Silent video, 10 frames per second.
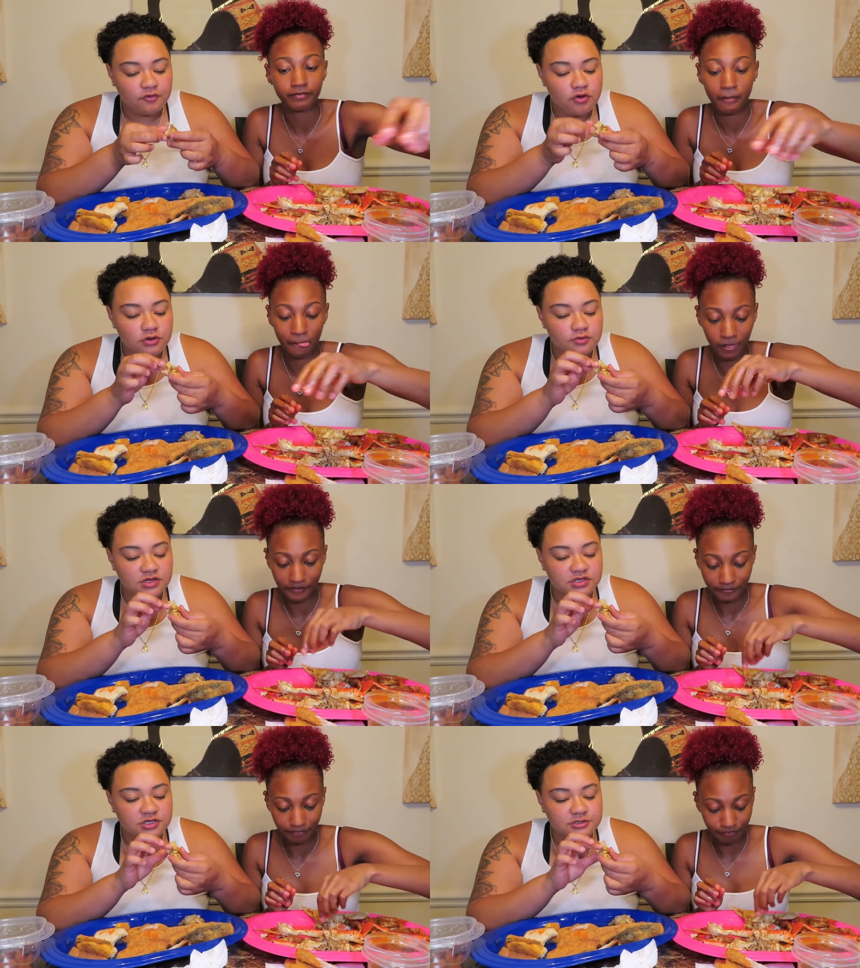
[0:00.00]
Speaker 1: Florida
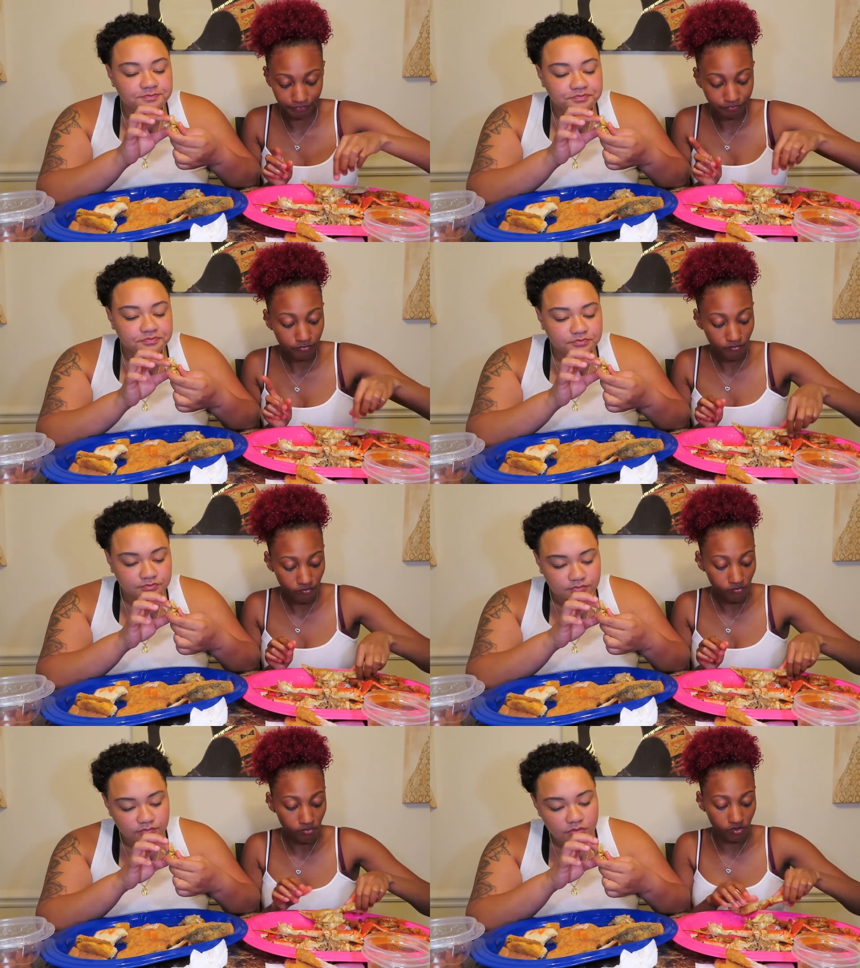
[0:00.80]
one year,
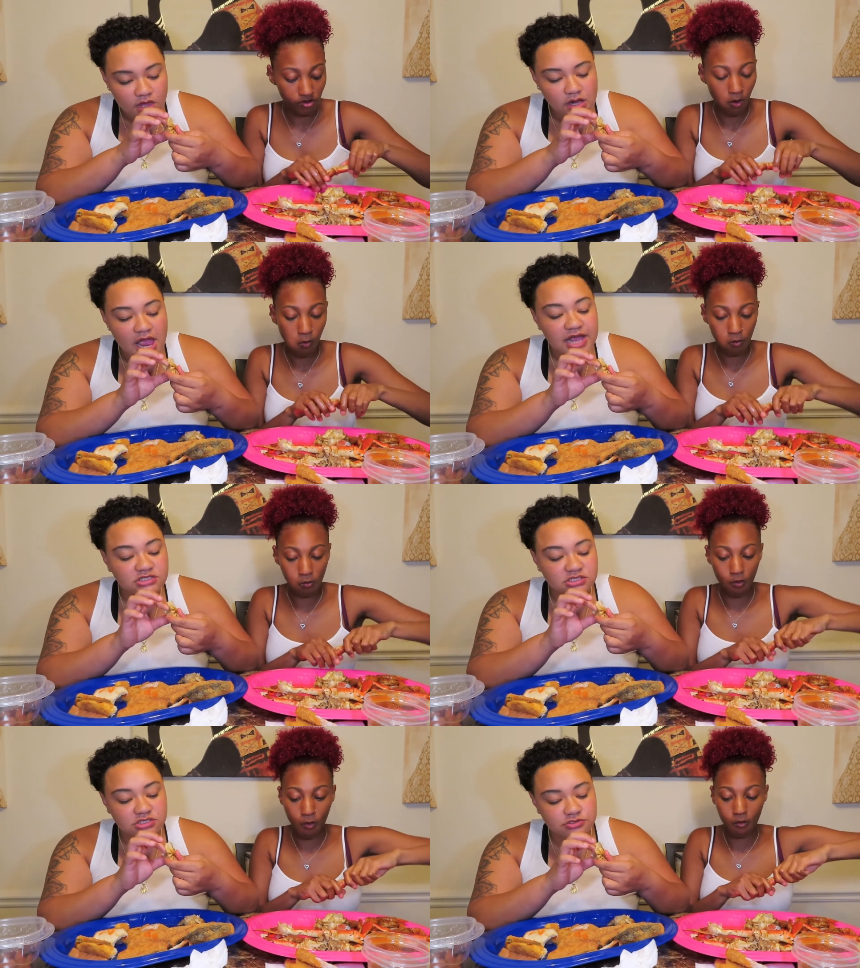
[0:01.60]

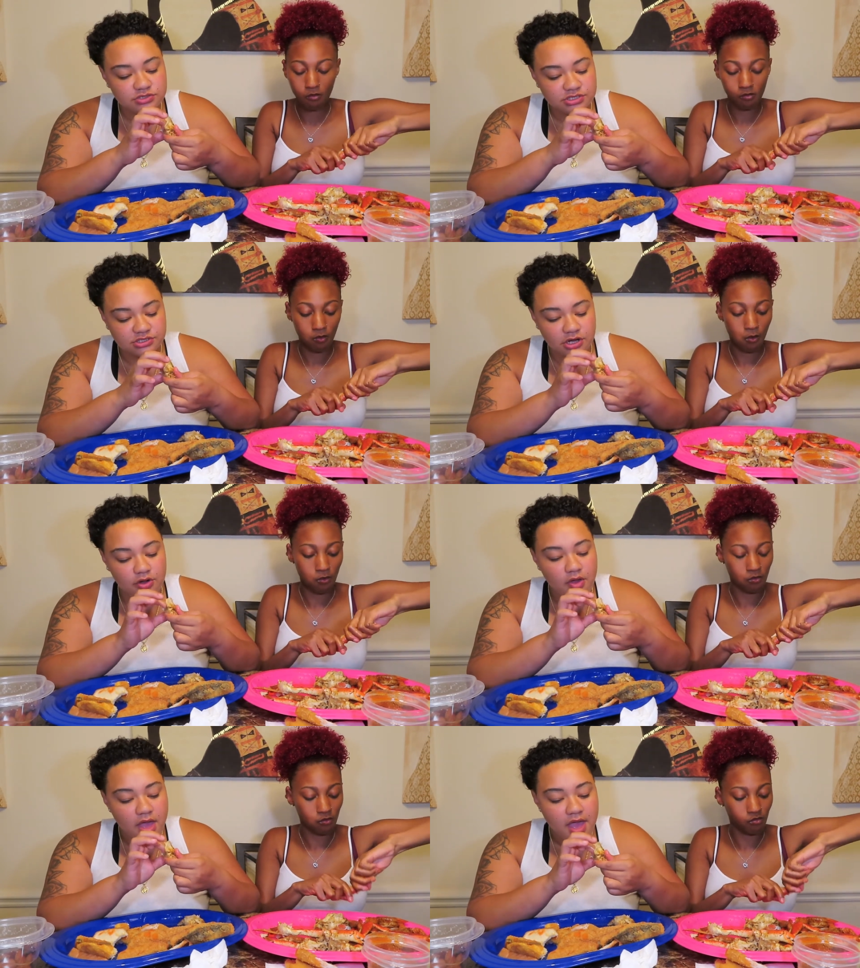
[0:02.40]
actually two years
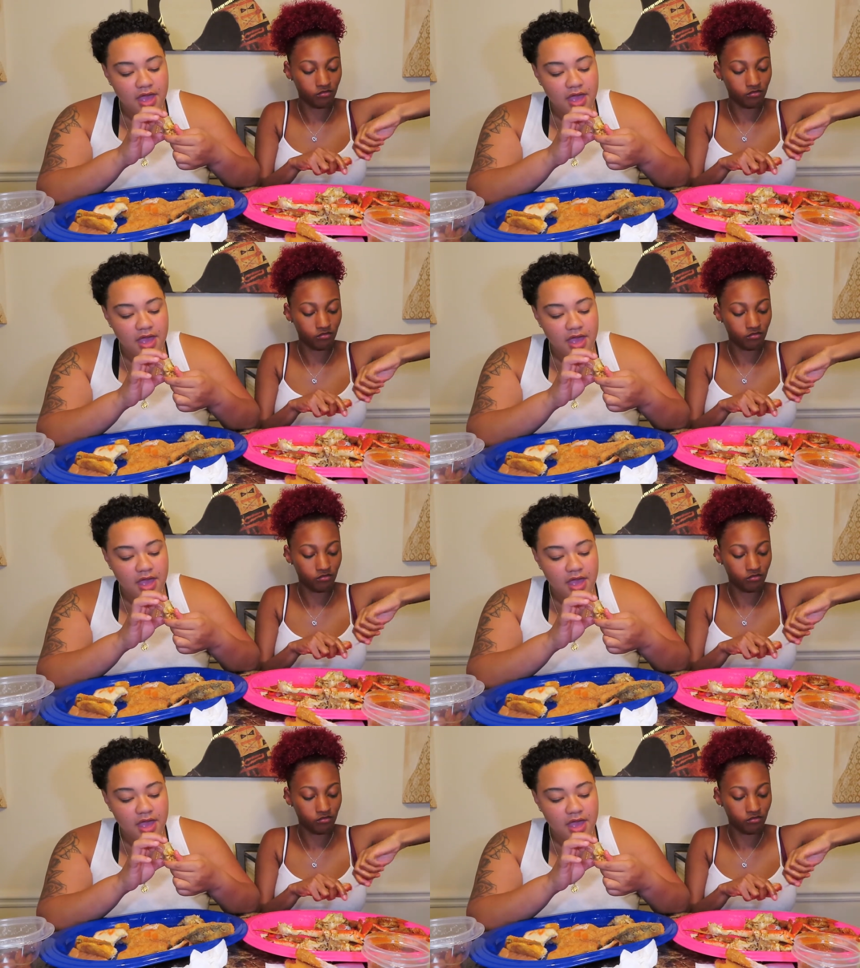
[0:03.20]
ago.